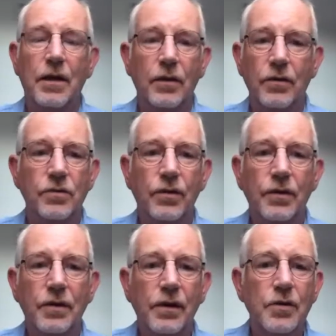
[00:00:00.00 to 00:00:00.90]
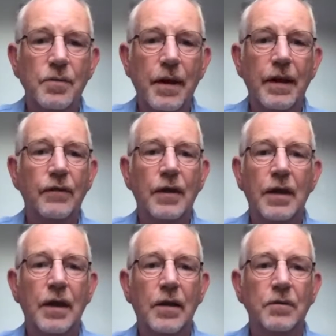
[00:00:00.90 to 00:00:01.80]
there's nothing to lose by giving it a
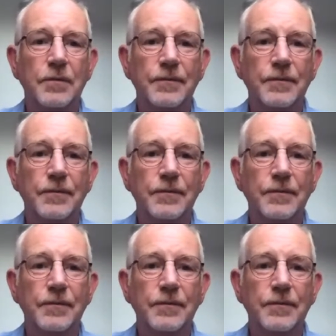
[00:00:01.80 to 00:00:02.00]
go.